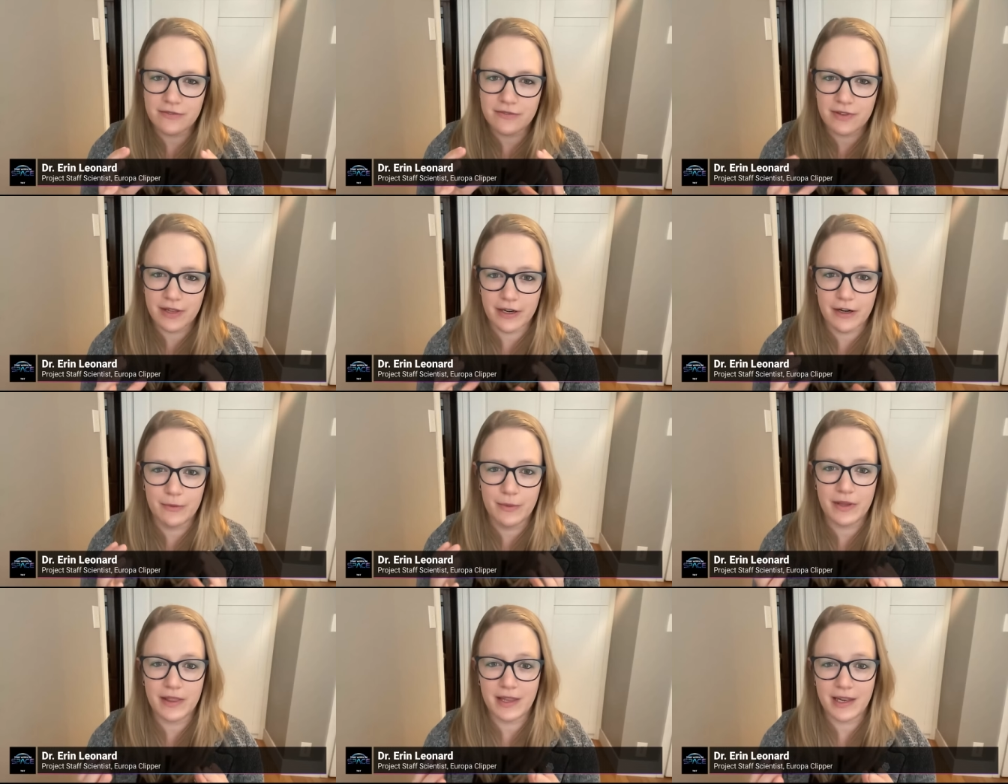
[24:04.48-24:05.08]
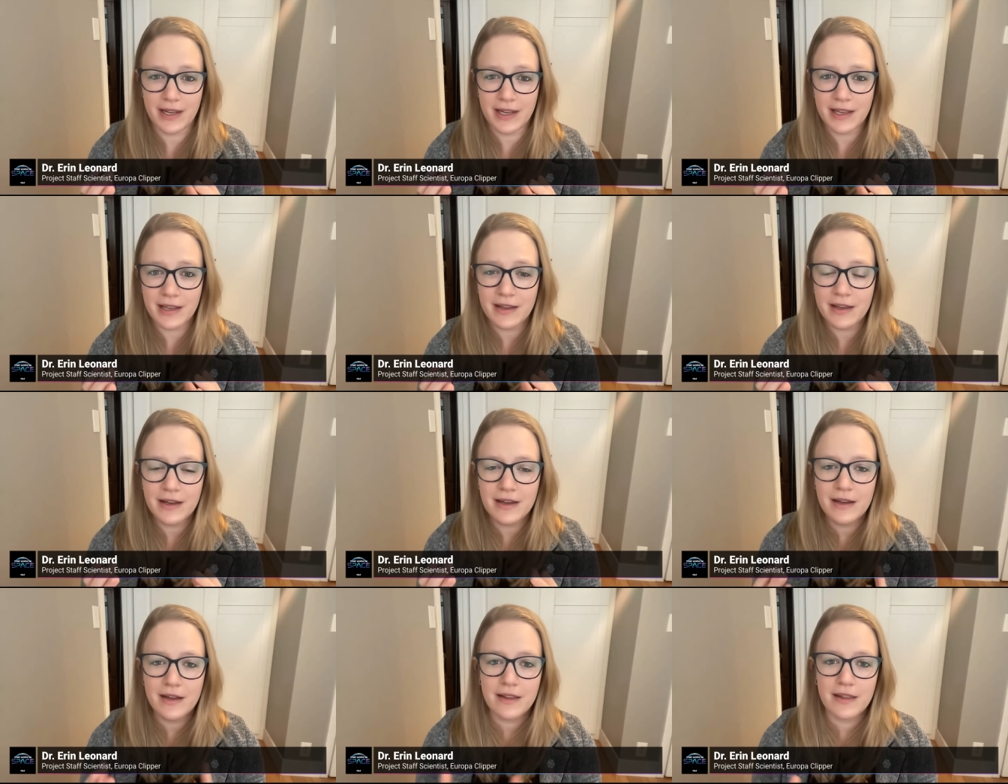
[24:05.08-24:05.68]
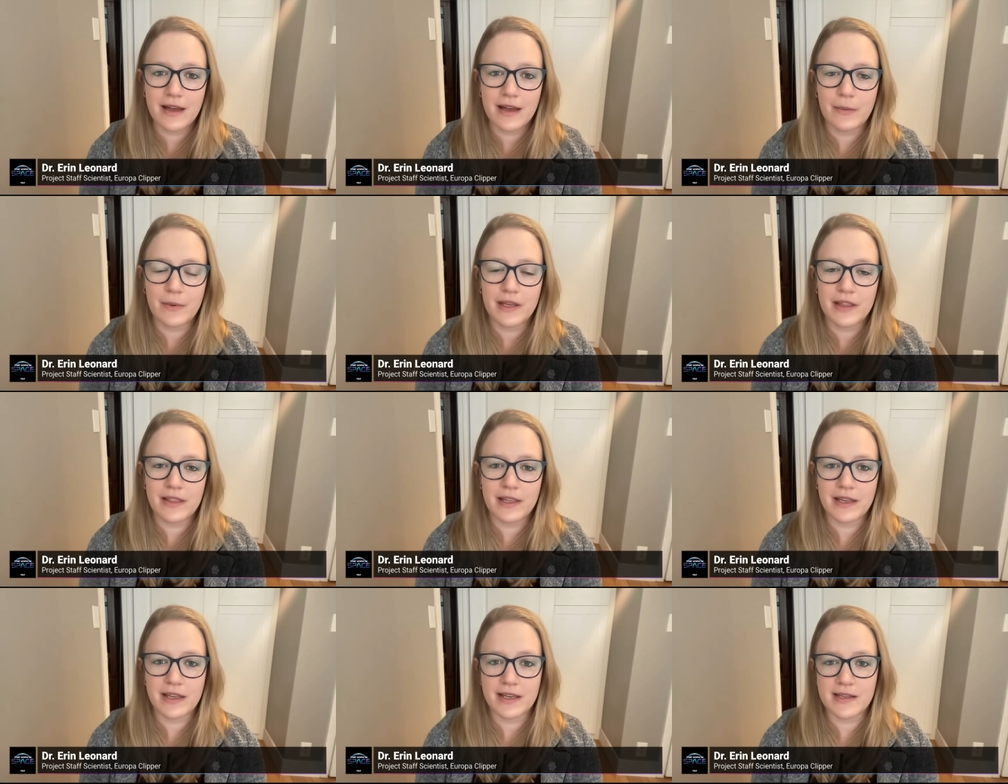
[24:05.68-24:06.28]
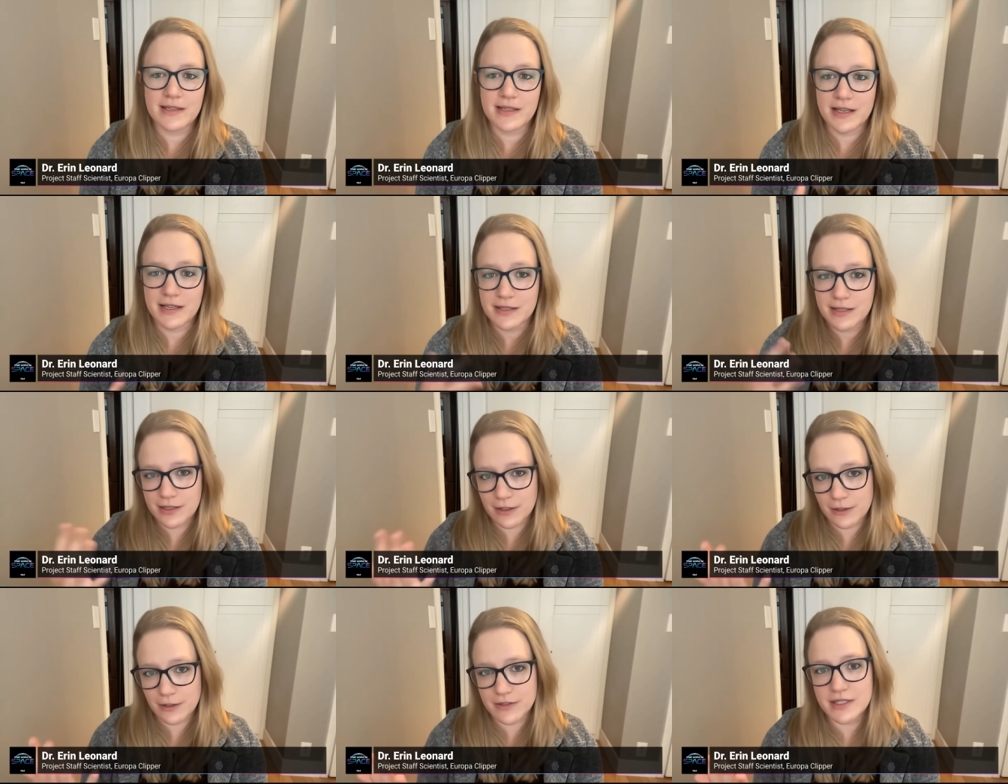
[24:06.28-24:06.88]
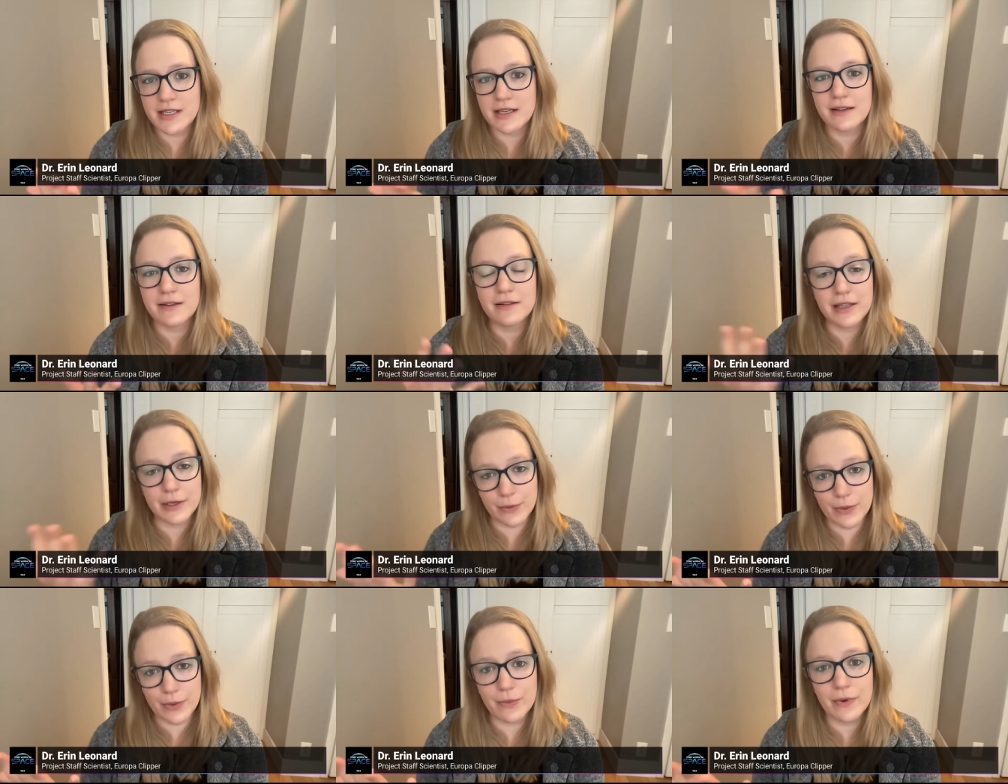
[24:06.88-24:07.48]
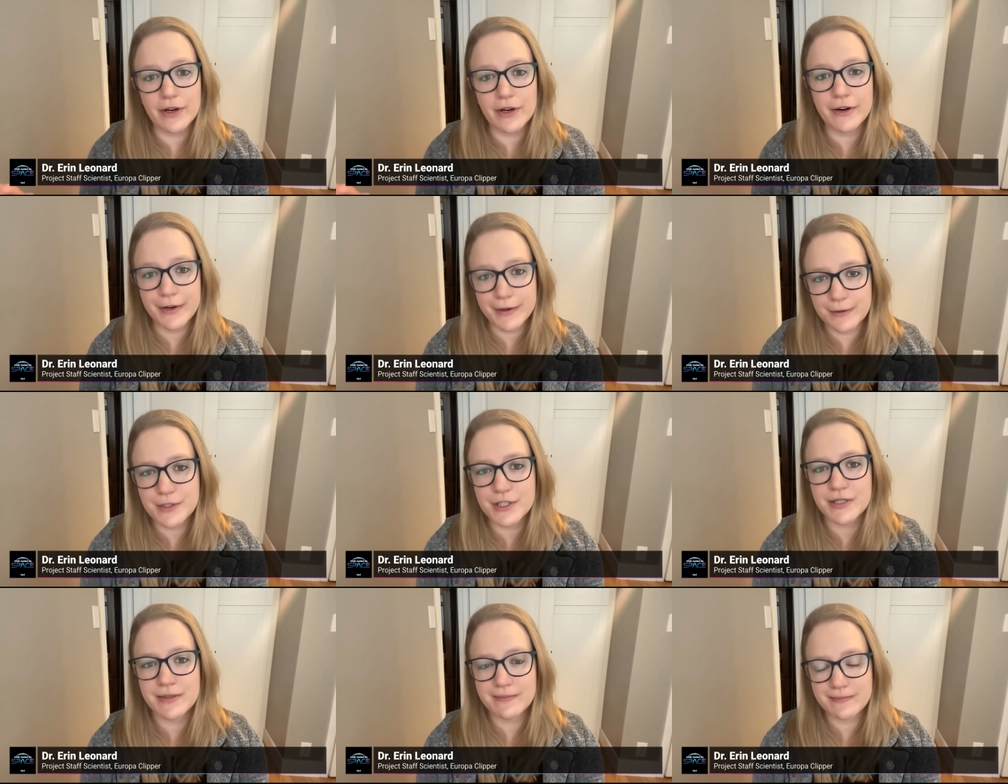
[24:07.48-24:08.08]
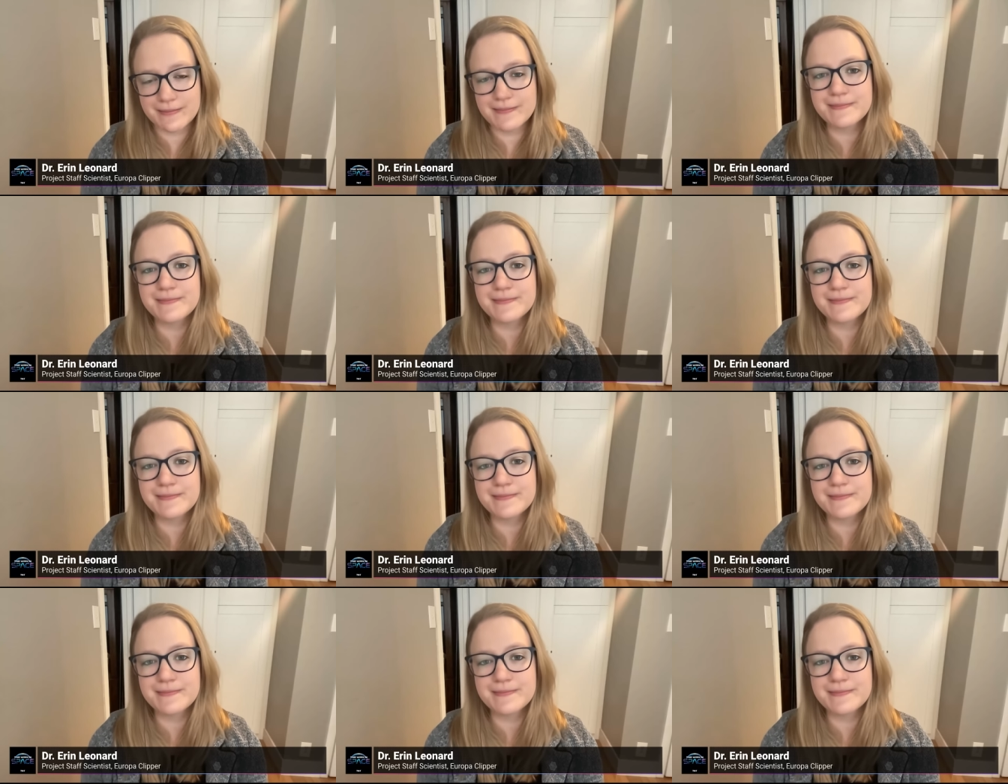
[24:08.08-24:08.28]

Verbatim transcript: layer within it that we think is a salty liquid water ocean.